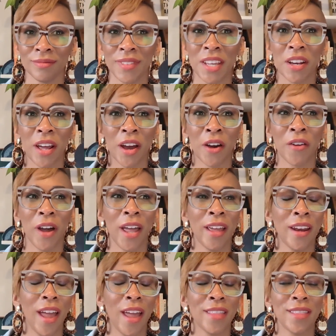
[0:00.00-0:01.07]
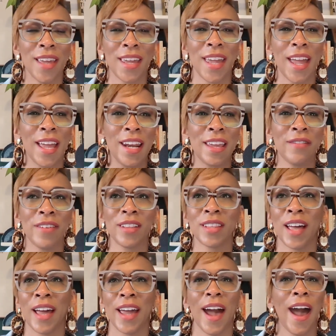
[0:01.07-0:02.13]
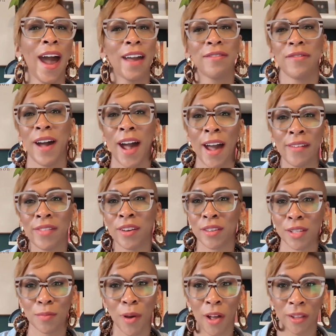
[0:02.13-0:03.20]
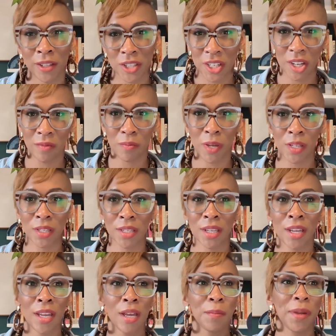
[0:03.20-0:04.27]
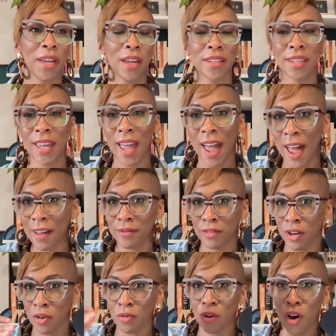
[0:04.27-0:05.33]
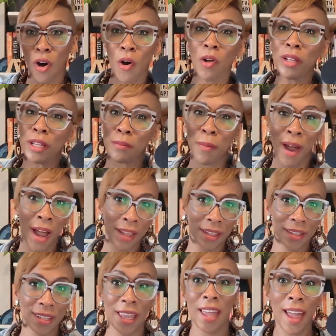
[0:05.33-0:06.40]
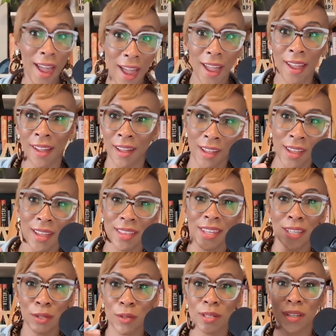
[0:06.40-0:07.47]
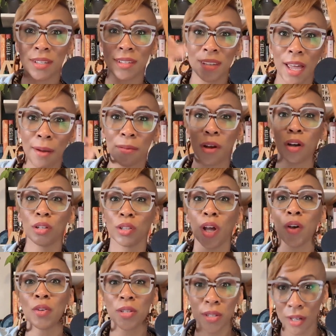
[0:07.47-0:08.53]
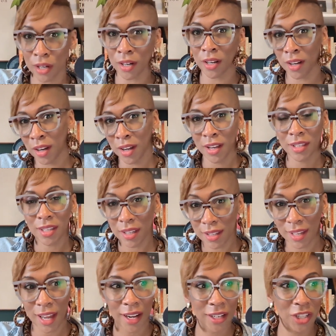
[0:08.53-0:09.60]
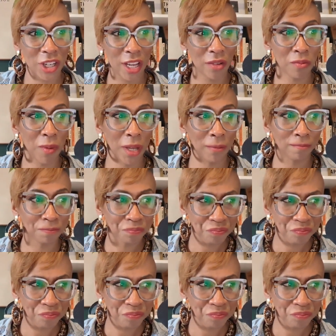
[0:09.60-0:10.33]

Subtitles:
And they can't even like high five their small achievements because they have no goal in mind to say, hey, this was a step closer to said achievement.